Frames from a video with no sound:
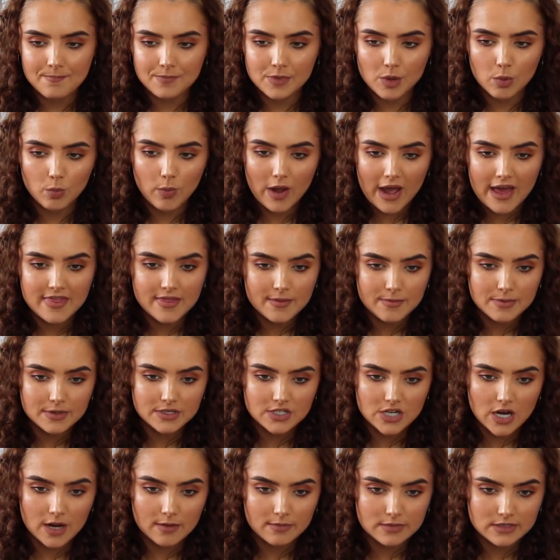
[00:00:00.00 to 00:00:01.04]
where the
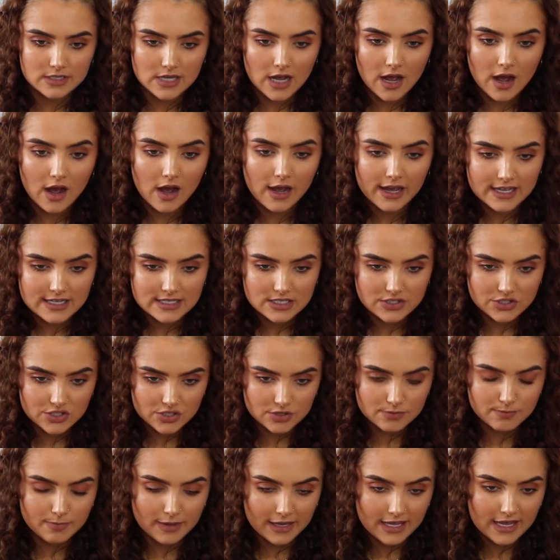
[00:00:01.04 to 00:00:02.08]
pyjamas are. It's
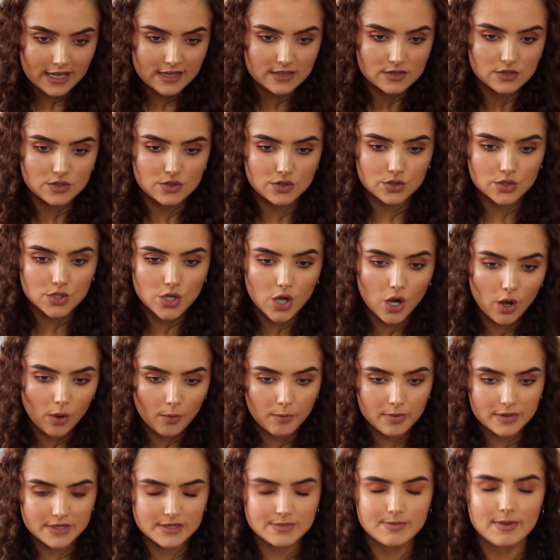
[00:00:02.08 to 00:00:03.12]
because the
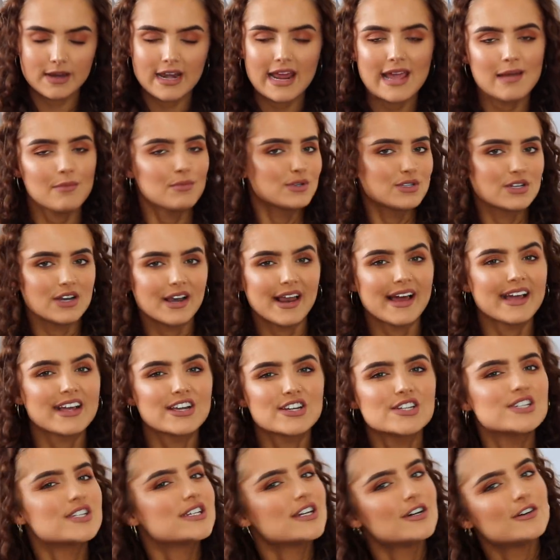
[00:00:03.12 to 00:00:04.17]
top has been able to like
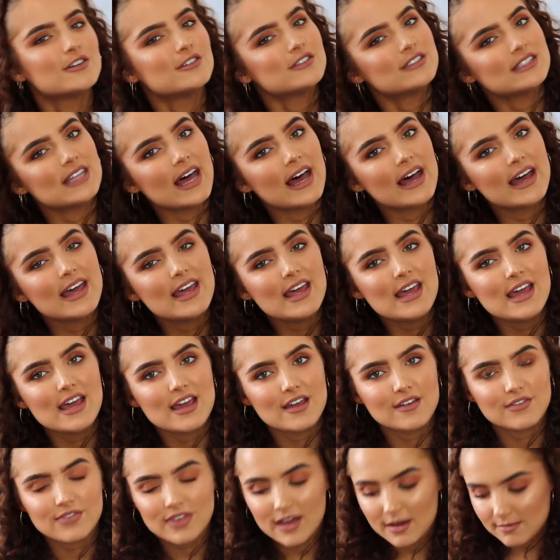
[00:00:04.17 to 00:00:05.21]
shield that,
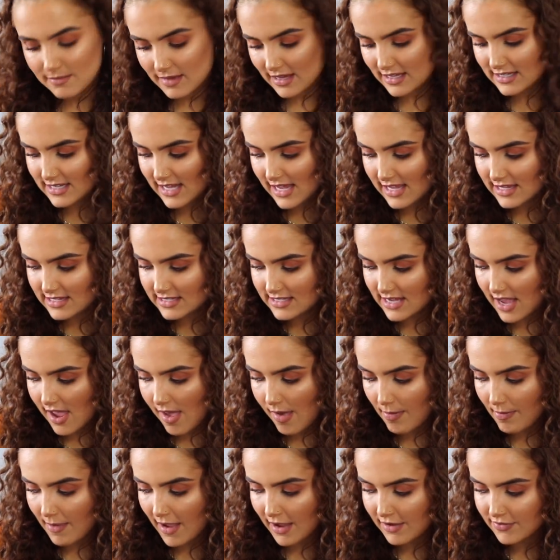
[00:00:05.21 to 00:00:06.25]
if that makes sense.
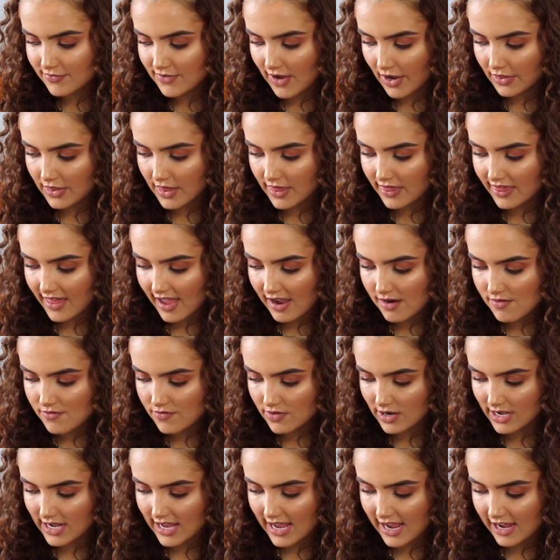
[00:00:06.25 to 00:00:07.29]
I found that
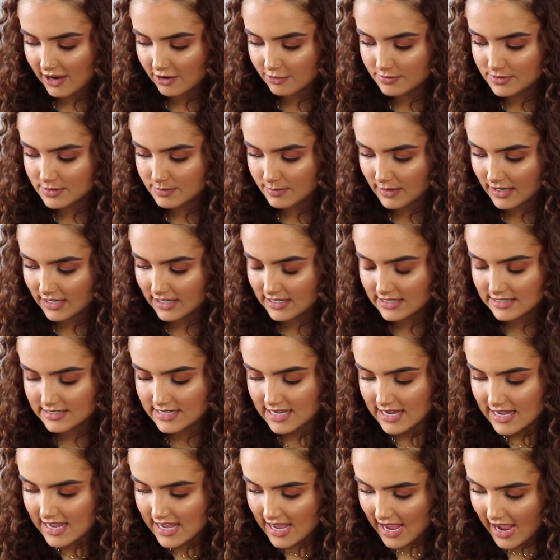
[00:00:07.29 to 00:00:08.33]
really helps because
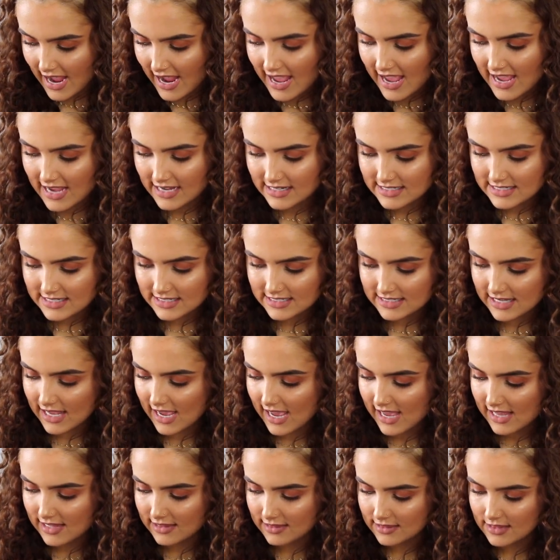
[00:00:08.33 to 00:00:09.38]
I hated
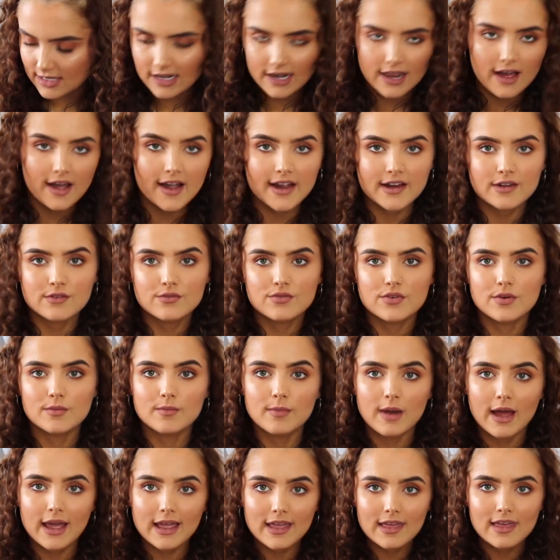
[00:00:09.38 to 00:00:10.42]
getting the line from
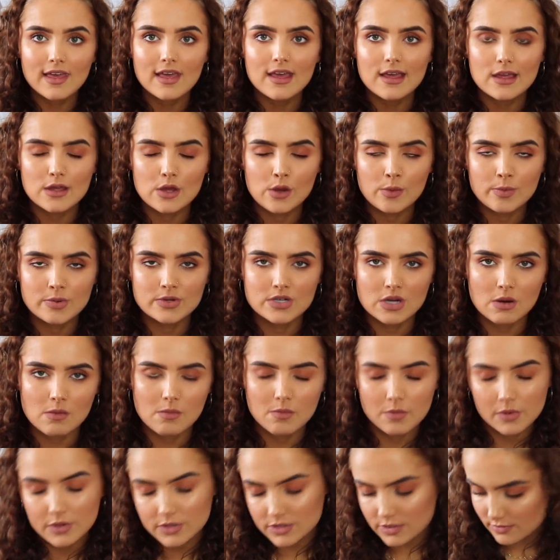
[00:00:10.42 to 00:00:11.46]
like your pyjama
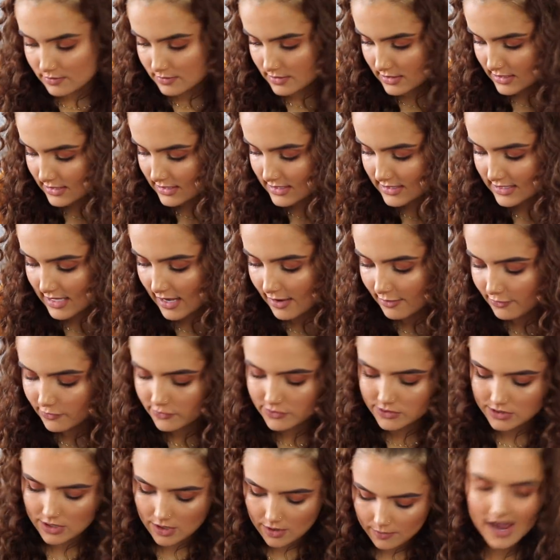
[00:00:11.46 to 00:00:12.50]
bottoms and stuff.
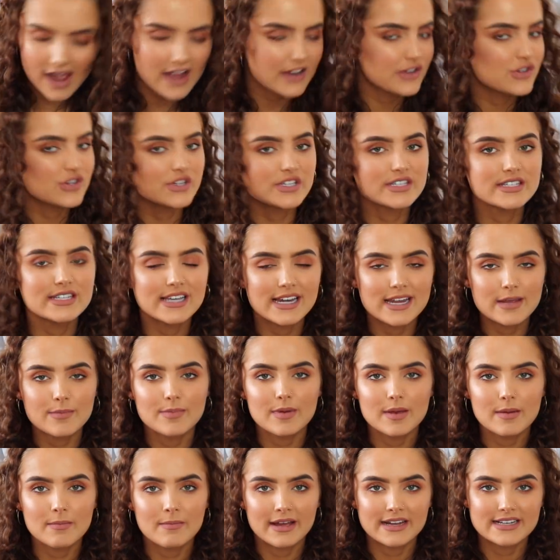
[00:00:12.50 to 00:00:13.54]
So I just
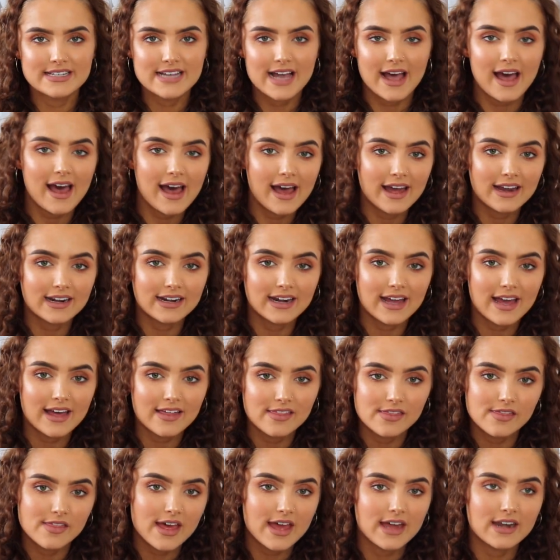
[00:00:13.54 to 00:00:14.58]
sleep in my tan
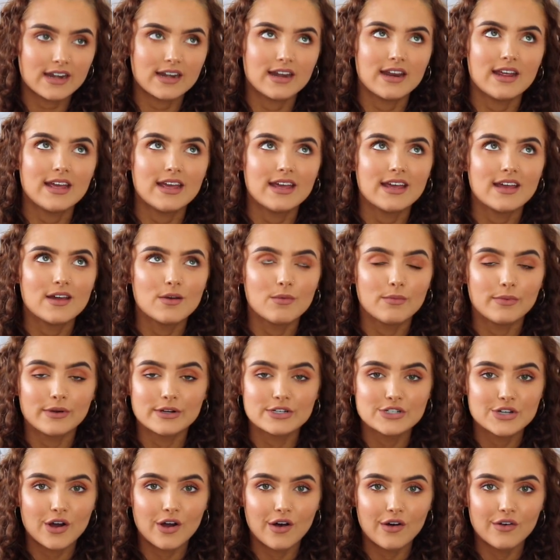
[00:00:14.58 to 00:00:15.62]
and then
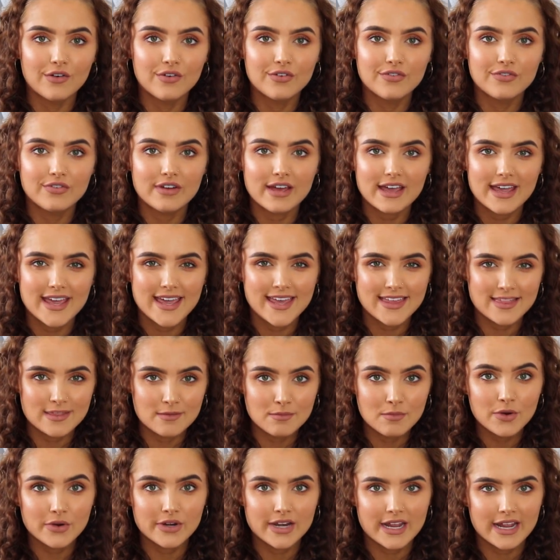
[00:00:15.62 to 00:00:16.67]
wash it off in the
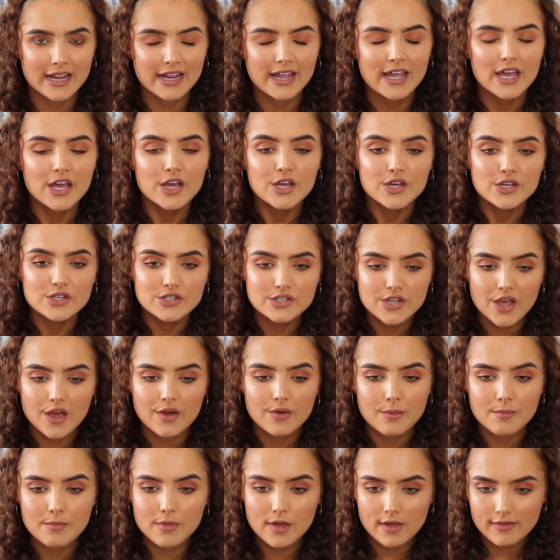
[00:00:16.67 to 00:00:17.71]
morning.
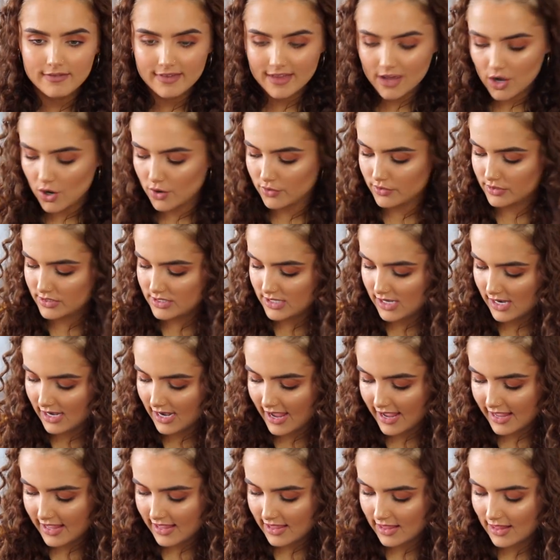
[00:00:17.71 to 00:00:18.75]
So moving on to
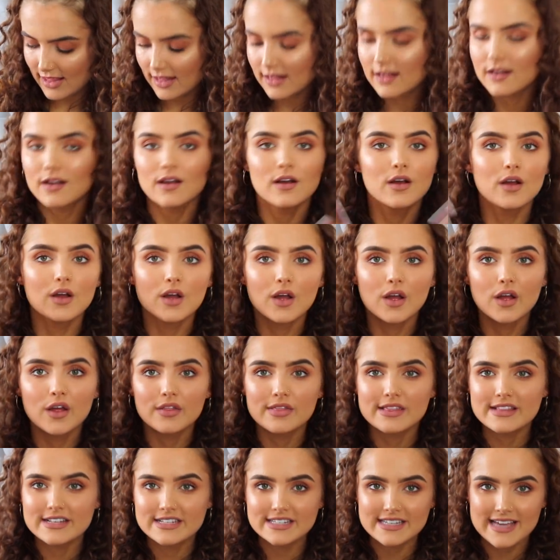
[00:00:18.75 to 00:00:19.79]
like
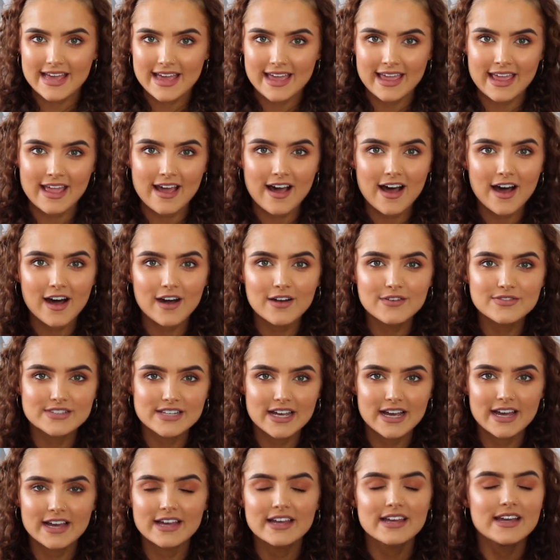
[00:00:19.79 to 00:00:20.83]
the day
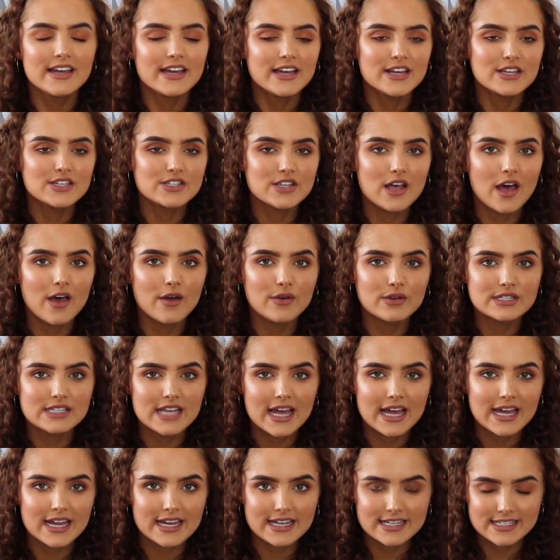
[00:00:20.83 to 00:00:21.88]
after, so
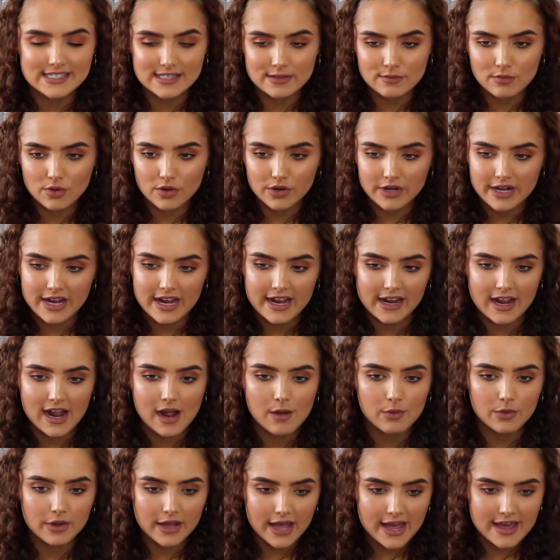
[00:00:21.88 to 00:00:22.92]
say it's the morning, I
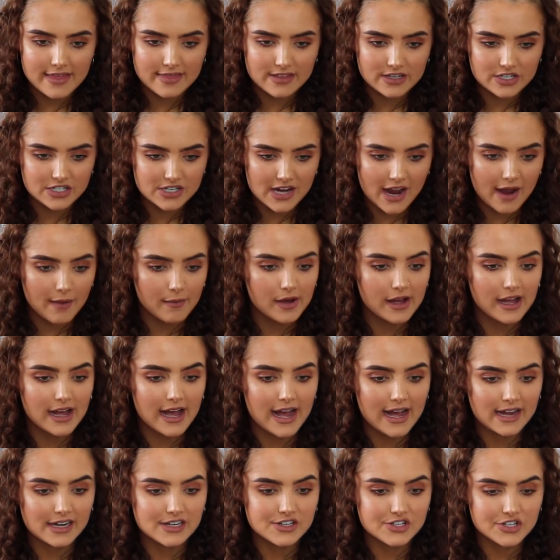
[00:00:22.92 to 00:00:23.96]
will get in the shower
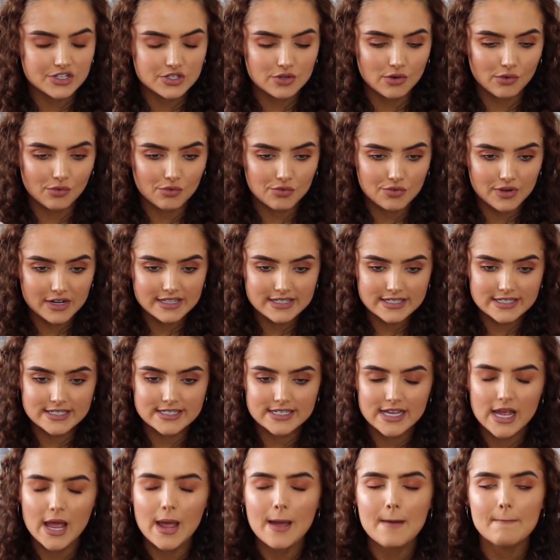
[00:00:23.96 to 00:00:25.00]
and just
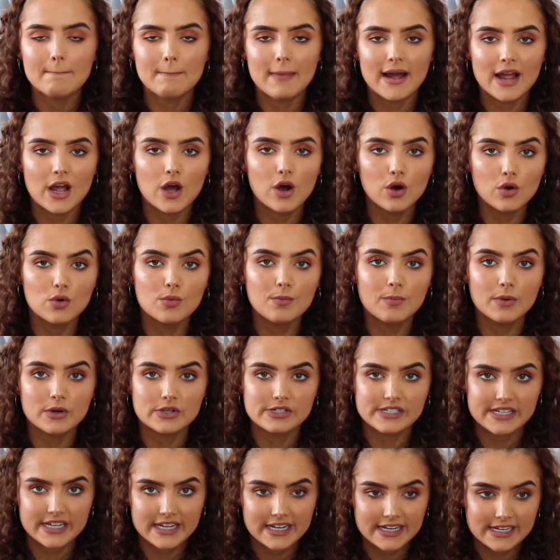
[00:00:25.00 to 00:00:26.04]
rinse my whole
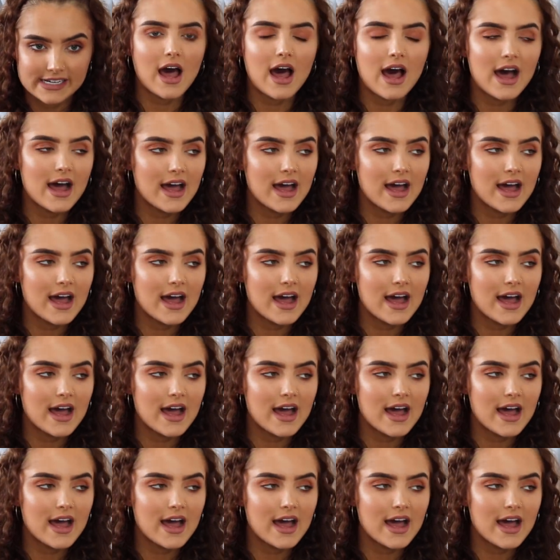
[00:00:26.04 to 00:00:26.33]
body.